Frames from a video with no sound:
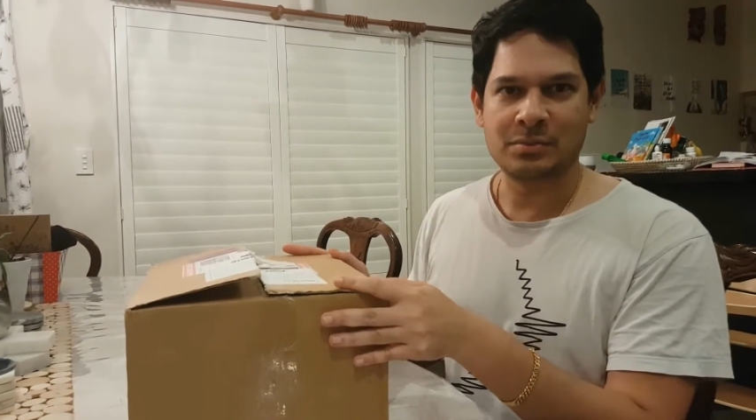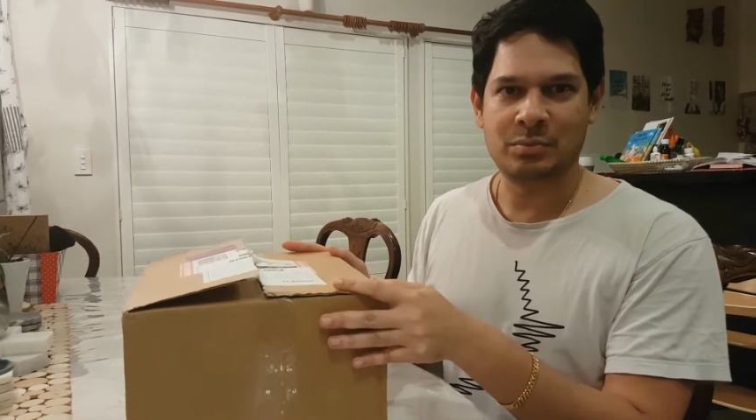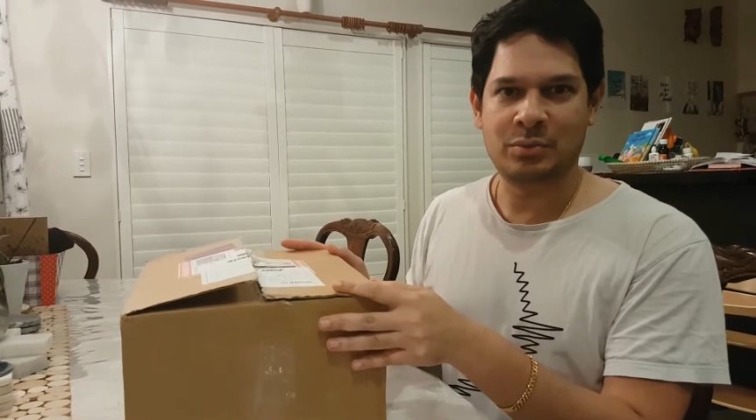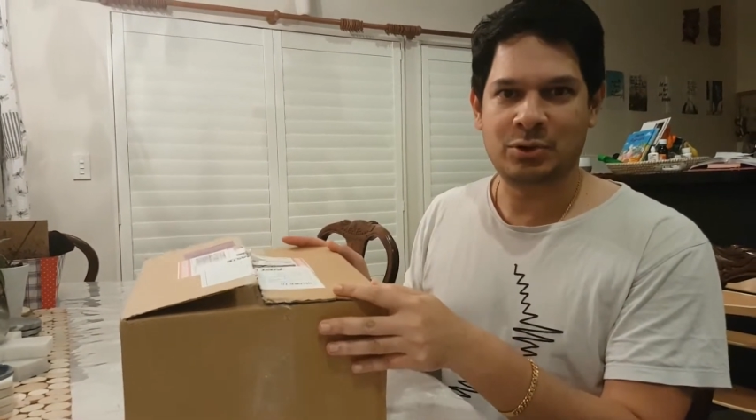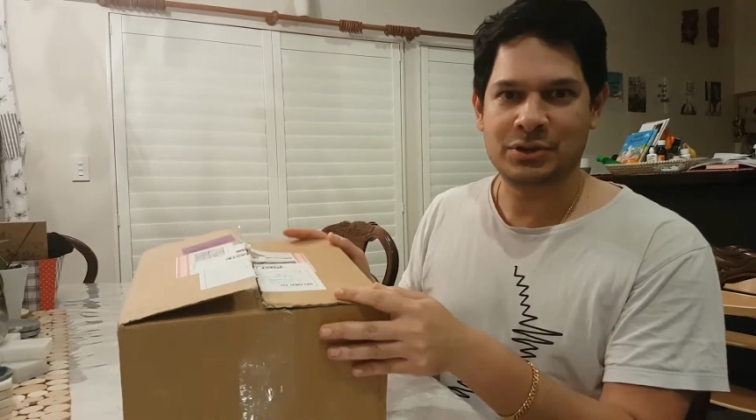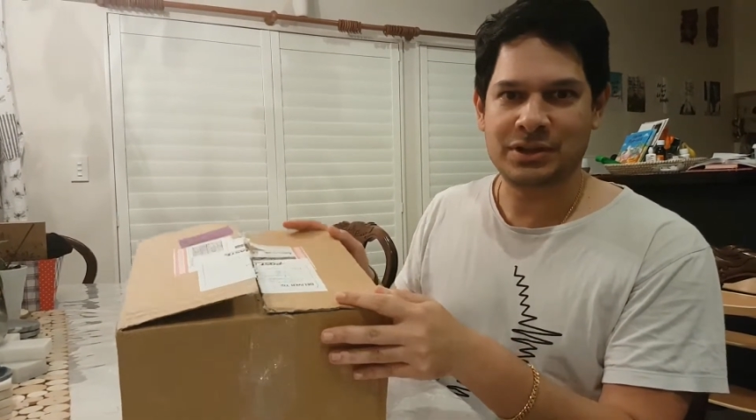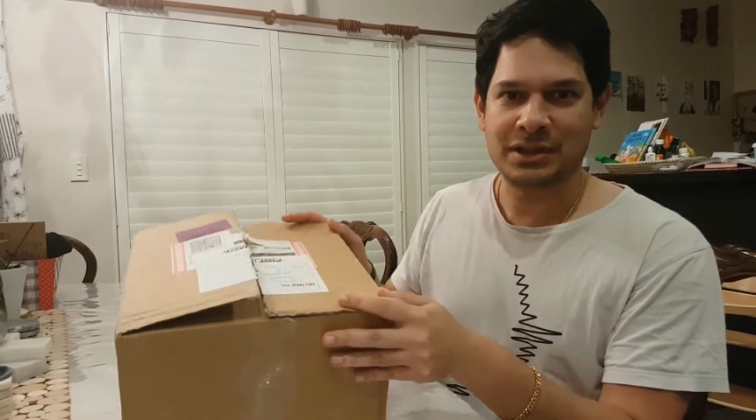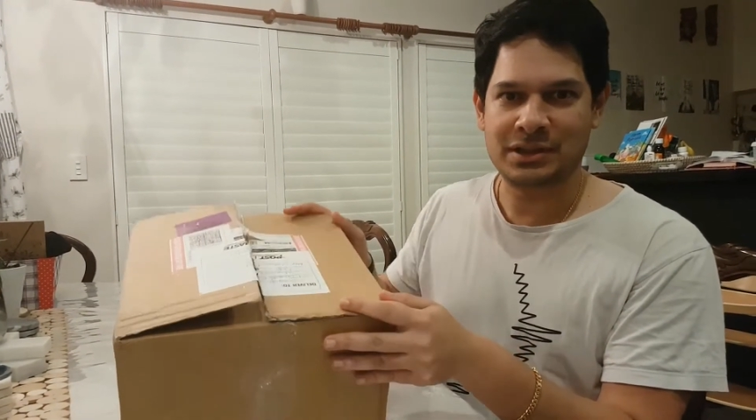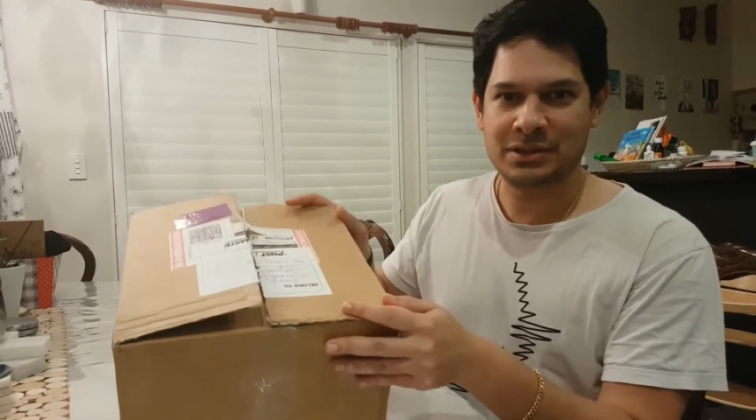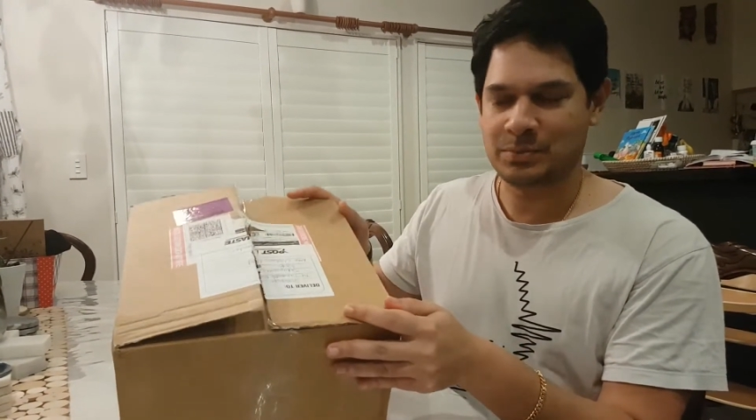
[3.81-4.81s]
unboxing
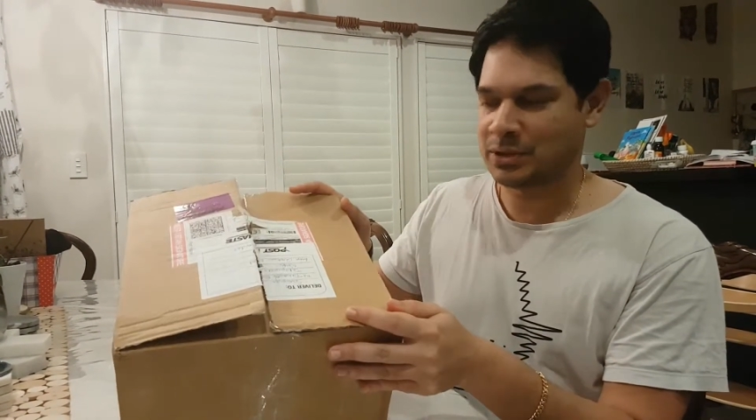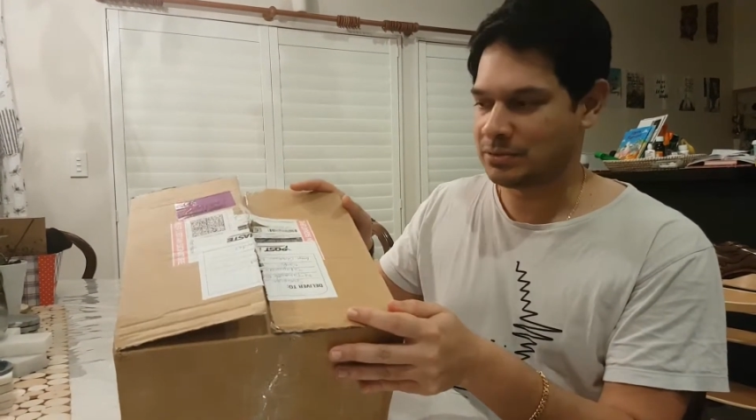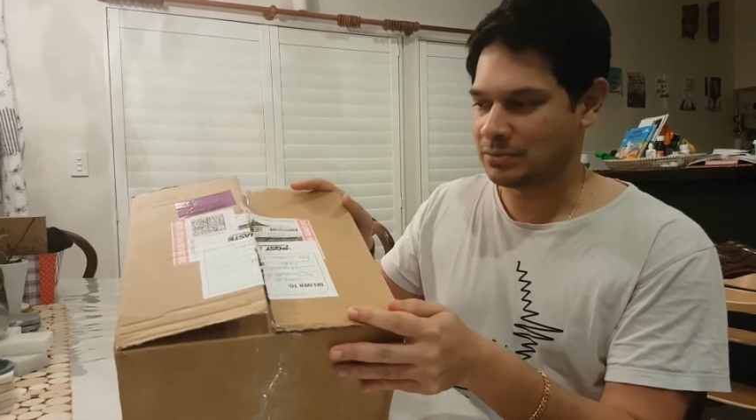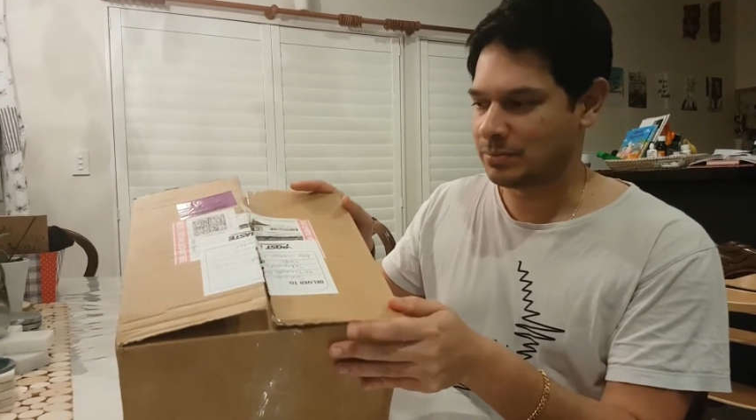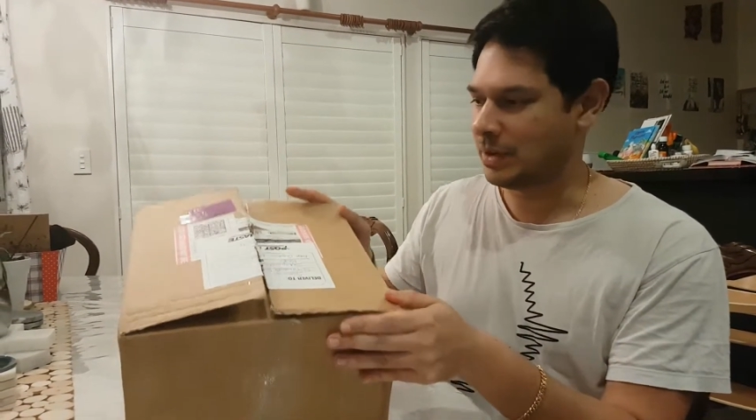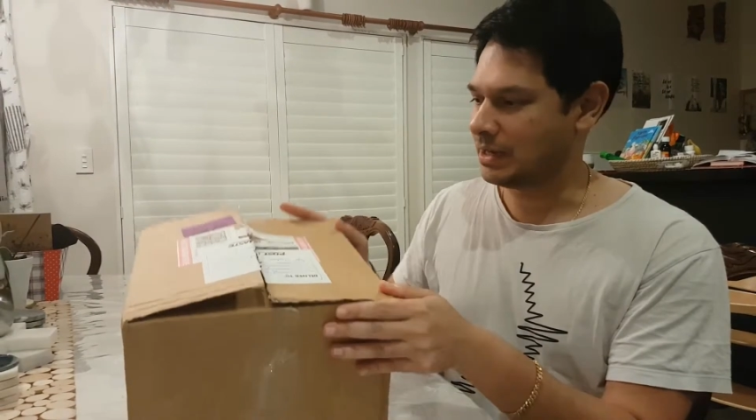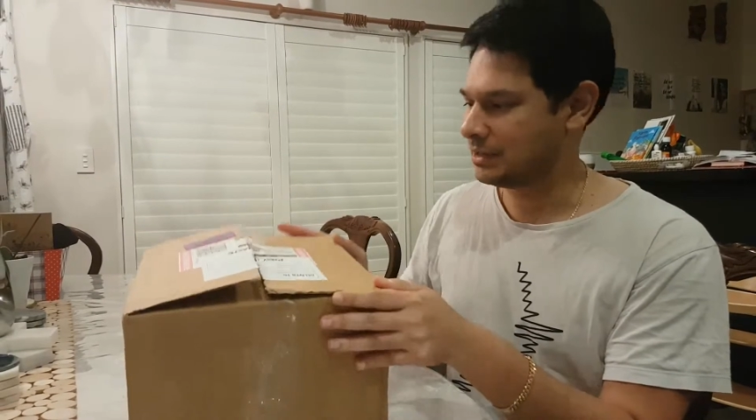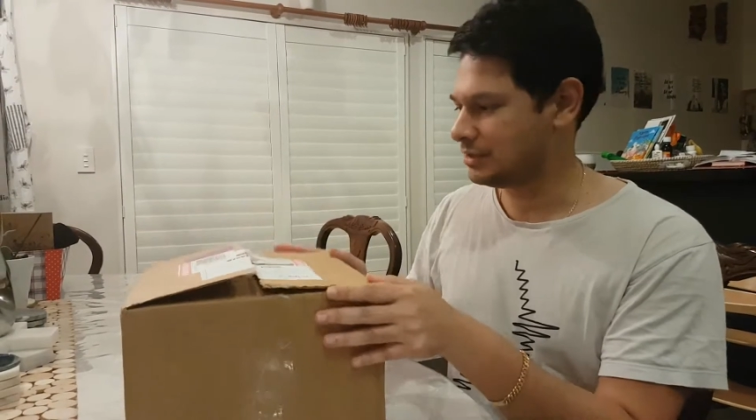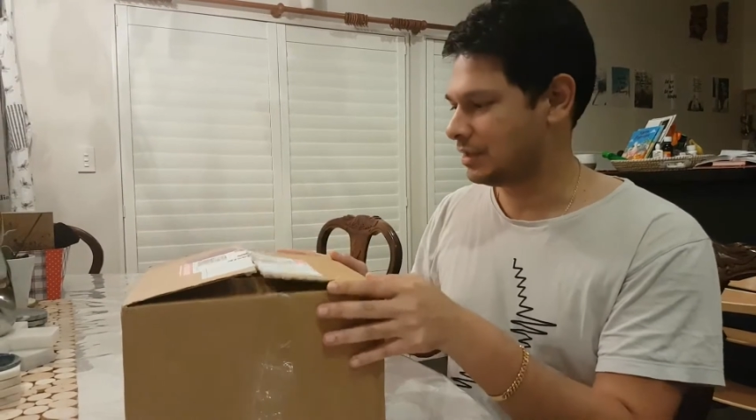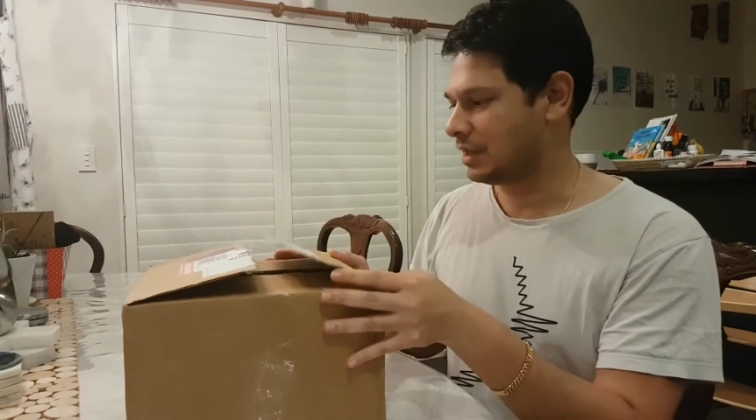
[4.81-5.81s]
a special
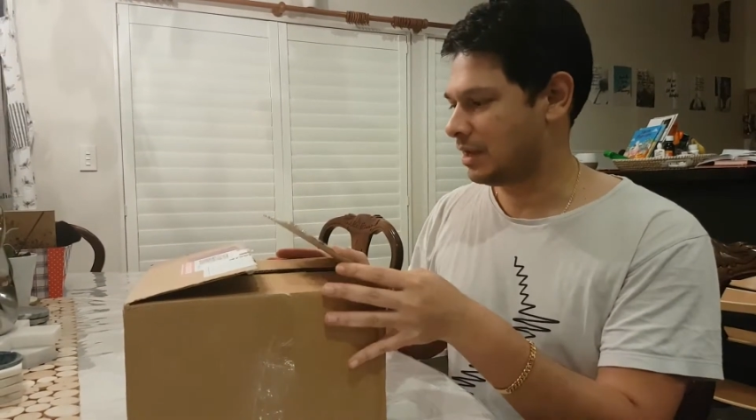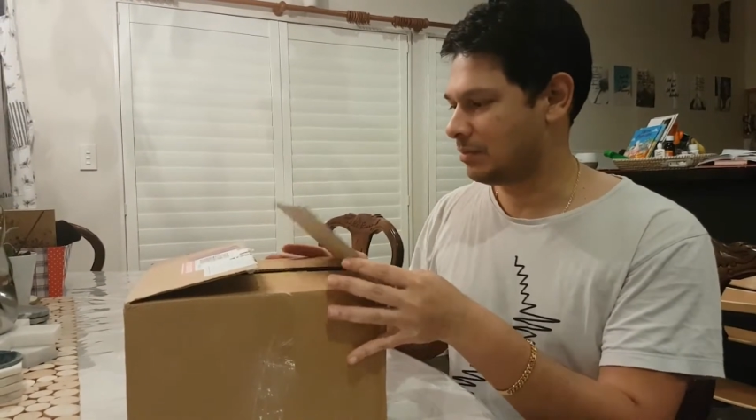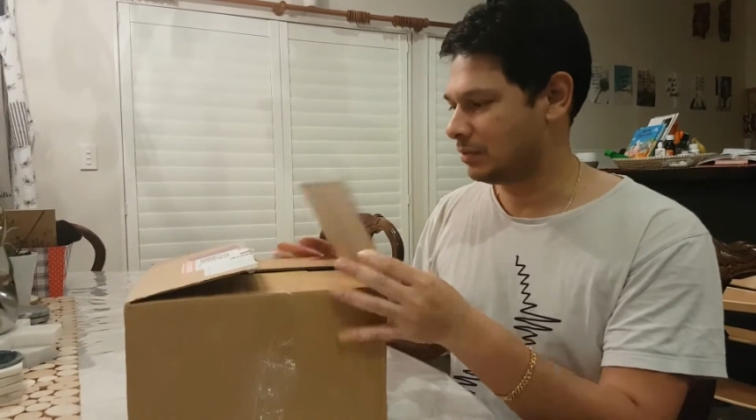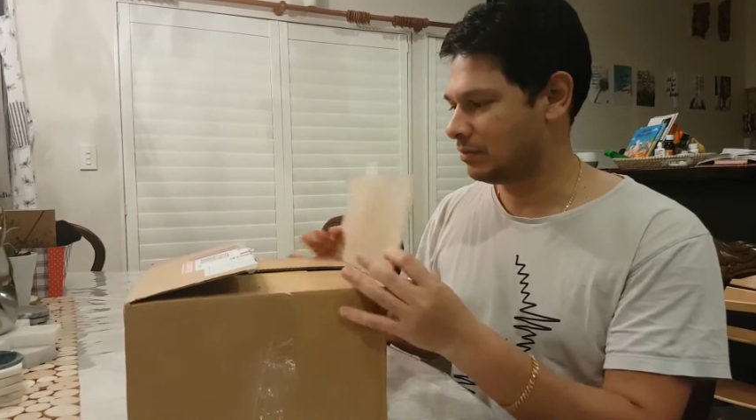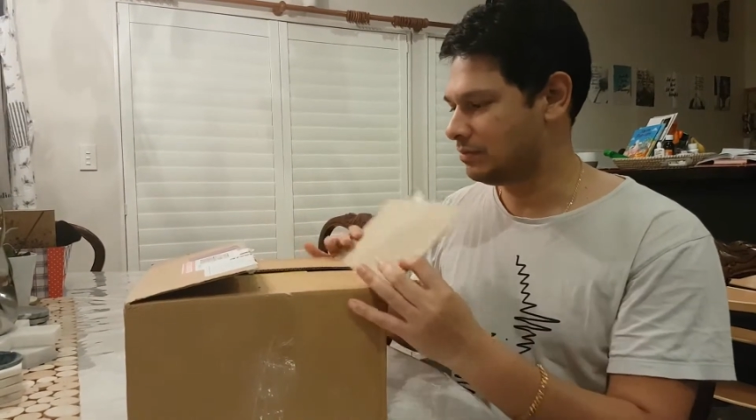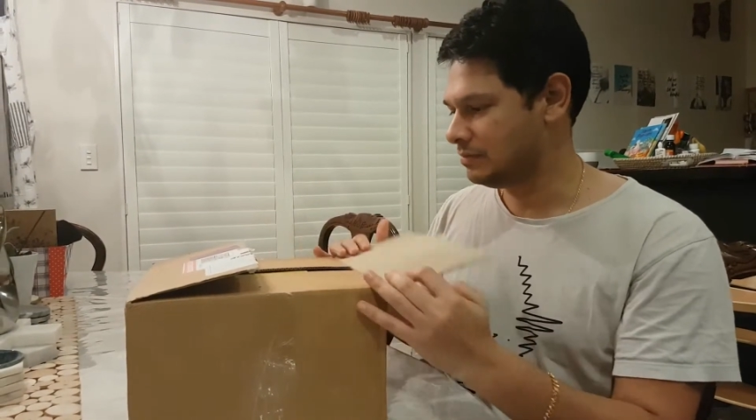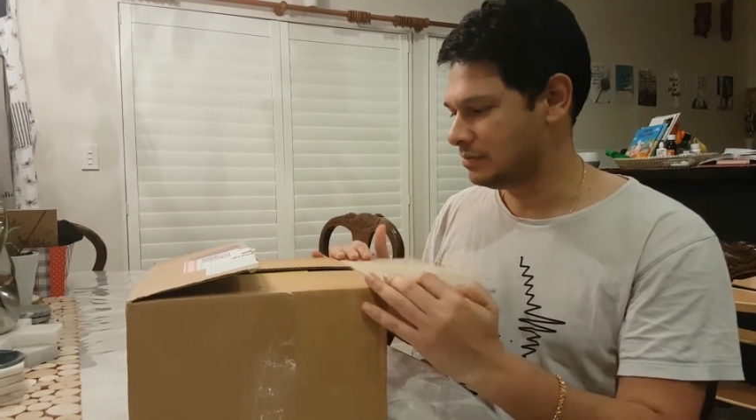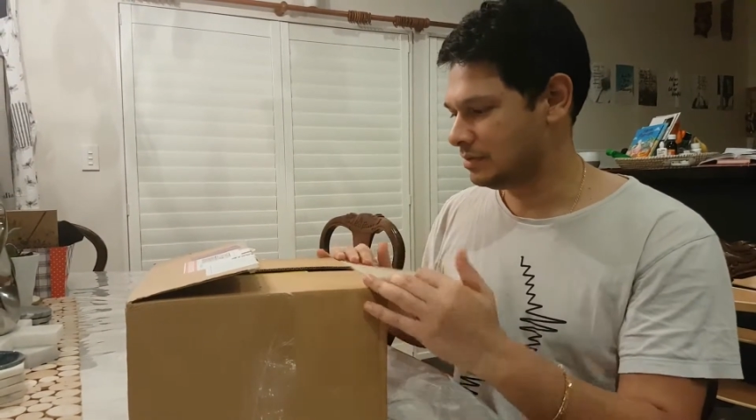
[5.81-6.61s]
package that came through.